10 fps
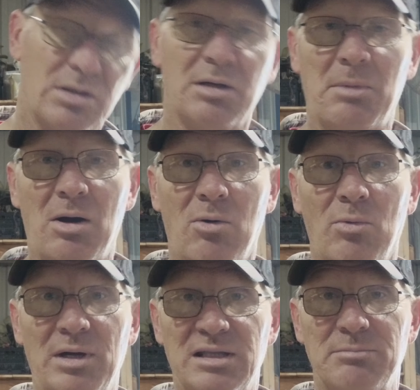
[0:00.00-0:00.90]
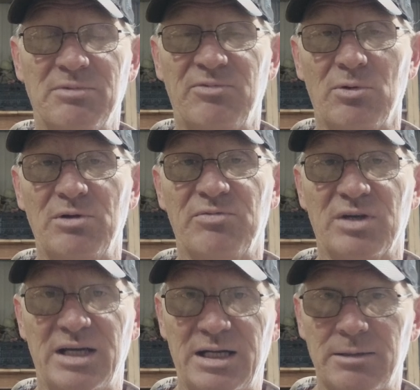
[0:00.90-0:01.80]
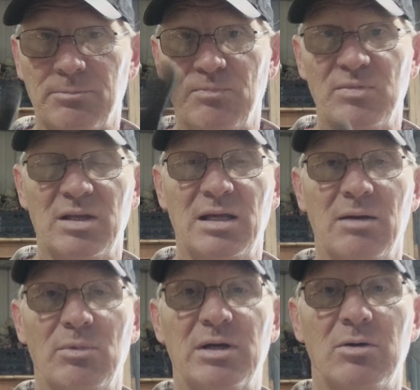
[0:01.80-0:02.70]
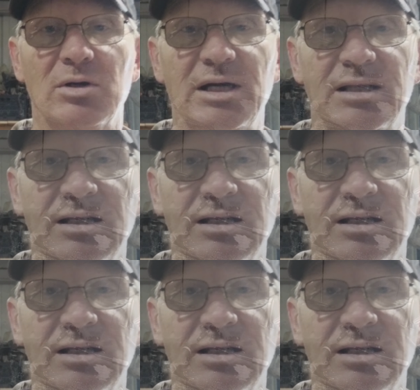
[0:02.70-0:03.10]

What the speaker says: Come on with it before you forget it, and we're going to get